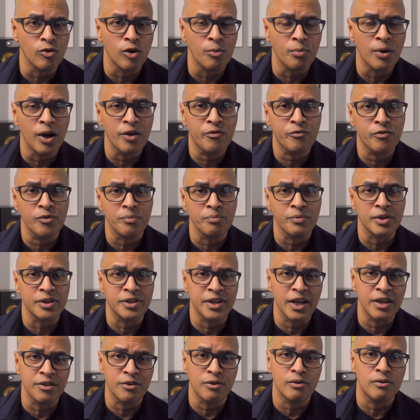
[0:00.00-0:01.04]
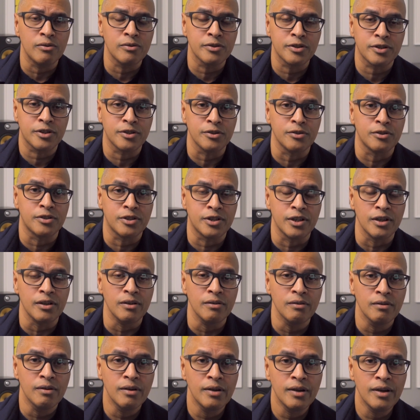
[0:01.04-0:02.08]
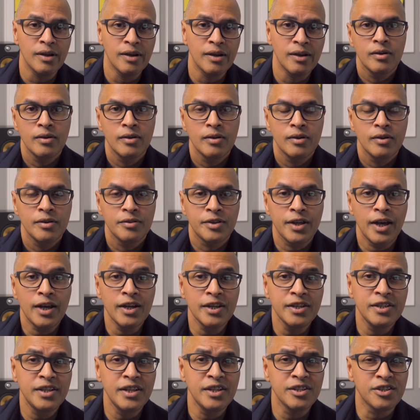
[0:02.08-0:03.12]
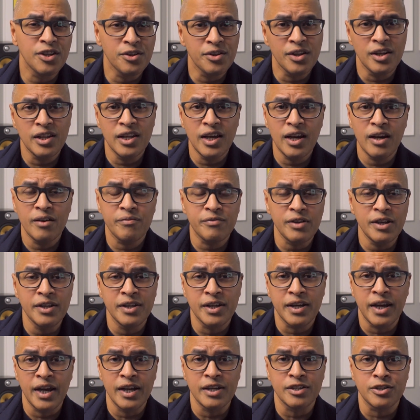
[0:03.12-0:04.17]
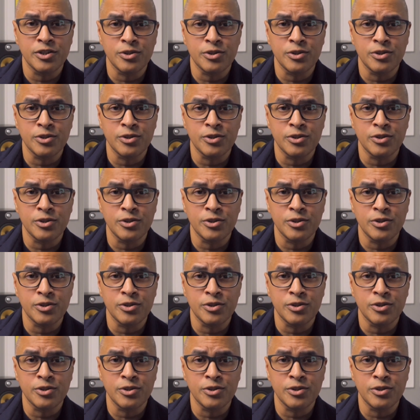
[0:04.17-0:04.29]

robot from the day the Earth stood still. The LEDs on the left indicate